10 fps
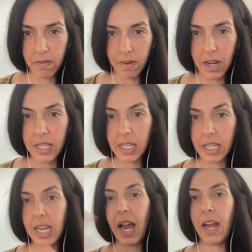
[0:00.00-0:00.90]
right it's a
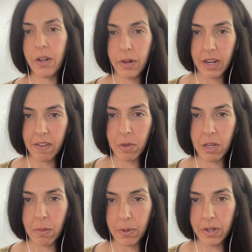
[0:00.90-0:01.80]
category of
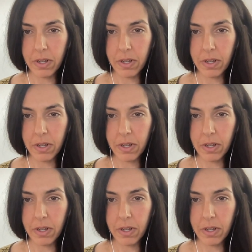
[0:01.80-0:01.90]
people